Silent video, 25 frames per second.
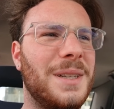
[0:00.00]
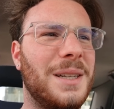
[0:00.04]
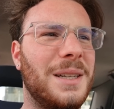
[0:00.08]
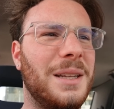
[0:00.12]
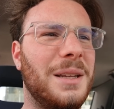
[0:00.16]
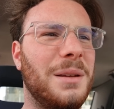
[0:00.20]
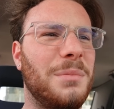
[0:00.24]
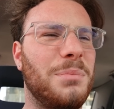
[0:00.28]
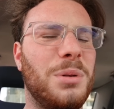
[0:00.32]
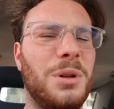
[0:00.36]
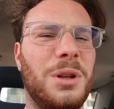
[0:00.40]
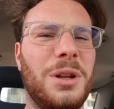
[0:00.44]
I
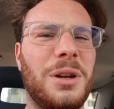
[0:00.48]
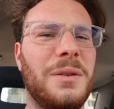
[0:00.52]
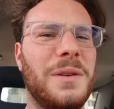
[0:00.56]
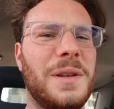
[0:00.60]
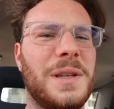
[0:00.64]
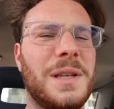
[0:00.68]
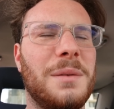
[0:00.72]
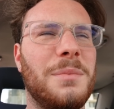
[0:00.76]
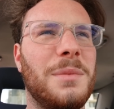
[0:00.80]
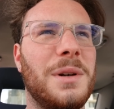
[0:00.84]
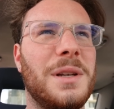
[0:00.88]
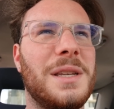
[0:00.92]
need to pull over
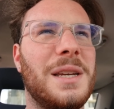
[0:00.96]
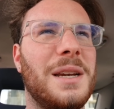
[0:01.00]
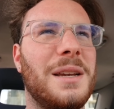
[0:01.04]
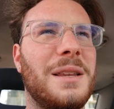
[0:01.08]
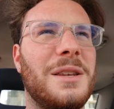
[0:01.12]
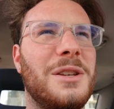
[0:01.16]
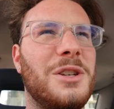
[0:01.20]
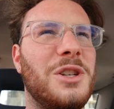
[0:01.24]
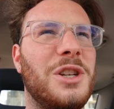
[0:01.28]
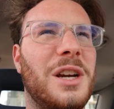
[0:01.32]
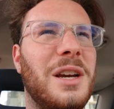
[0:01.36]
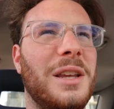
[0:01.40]
somewhere, take
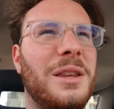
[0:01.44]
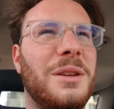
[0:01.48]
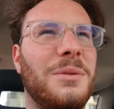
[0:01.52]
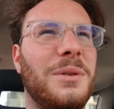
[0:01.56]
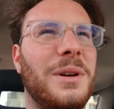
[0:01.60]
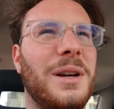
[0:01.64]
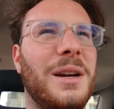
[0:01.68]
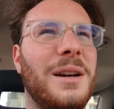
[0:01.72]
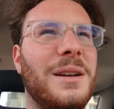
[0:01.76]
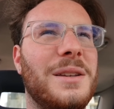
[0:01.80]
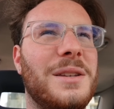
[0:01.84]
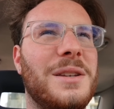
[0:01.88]
this
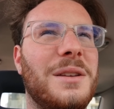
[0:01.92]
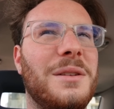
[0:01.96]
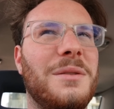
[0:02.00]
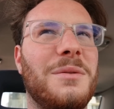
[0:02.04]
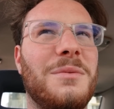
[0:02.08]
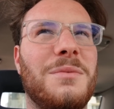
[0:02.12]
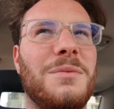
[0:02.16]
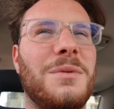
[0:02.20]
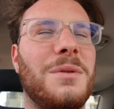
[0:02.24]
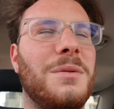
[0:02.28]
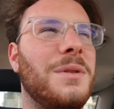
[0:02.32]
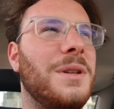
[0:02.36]
J3 out. It's gonna
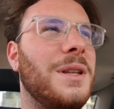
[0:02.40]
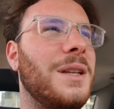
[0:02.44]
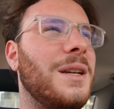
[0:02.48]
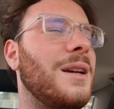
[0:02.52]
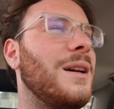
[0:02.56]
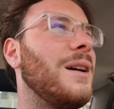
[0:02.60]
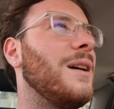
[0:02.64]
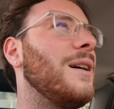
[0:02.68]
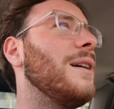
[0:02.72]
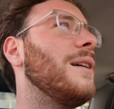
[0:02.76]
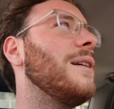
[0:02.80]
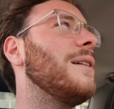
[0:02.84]
ruin the
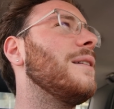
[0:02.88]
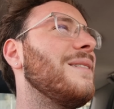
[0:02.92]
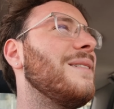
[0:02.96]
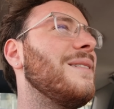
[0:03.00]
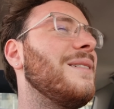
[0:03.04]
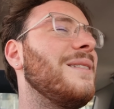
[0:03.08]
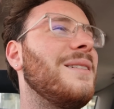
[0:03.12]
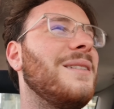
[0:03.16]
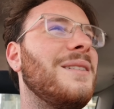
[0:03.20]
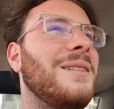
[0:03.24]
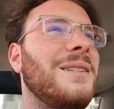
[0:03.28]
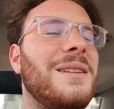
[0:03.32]
car.
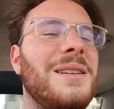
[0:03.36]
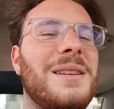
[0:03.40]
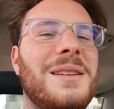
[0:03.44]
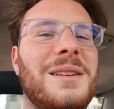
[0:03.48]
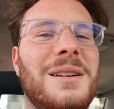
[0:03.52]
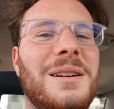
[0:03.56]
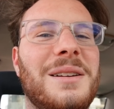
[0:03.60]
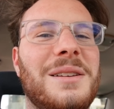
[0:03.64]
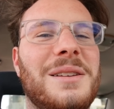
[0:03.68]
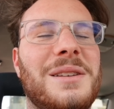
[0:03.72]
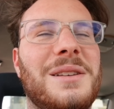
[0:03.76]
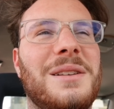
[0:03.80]
Oh, this
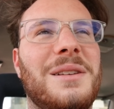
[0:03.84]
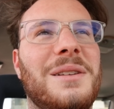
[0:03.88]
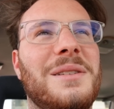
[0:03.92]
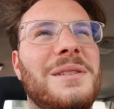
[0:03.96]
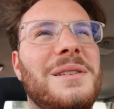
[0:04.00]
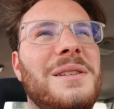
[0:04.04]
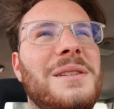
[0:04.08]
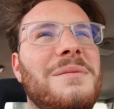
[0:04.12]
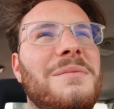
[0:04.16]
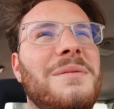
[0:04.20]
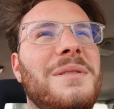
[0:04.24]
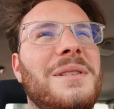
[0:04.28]
guy just
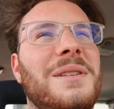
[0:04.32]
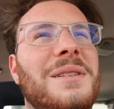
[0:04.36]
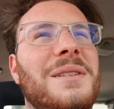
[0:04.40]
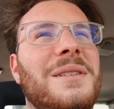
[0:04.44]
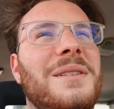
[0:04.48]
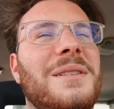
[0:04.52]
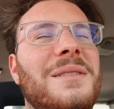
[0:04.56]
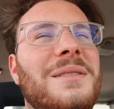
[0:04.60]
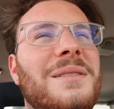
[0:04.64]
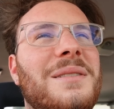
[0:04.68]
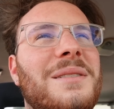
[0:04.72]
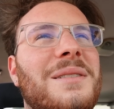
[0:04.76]
closed his
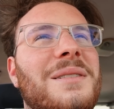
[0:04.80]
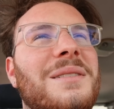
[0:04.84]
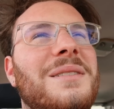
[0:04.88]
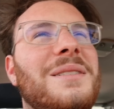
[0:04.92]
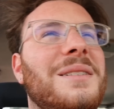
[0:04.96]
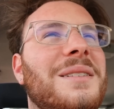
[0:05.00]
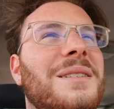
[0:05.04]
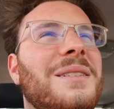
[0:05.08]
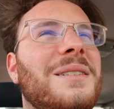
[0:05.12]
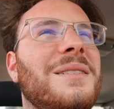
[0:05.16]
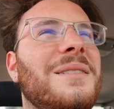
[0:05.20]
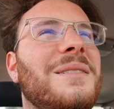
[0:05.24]
window. Oh
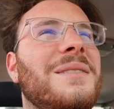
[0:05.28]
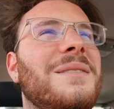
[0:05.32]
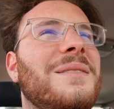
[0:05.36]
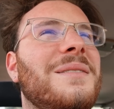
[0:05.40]
no.